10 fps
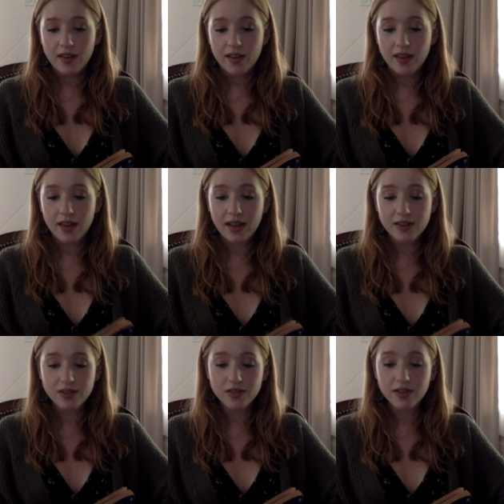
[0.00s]
He
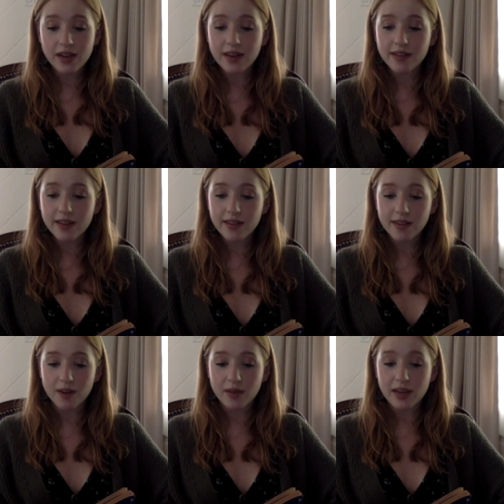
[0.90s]
entered the United States
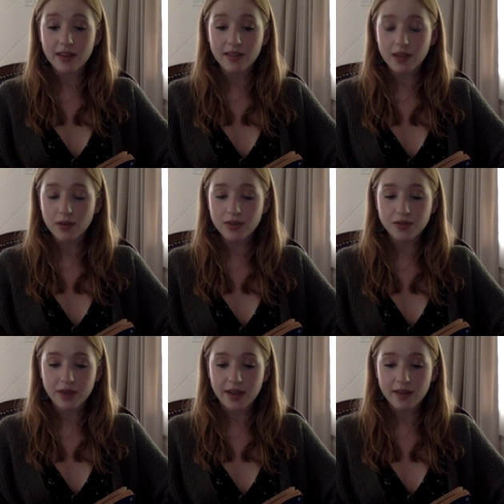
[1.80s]
Army in its lowest
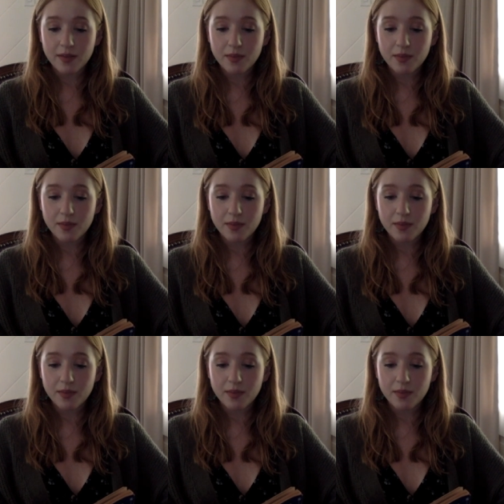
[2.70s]
rank,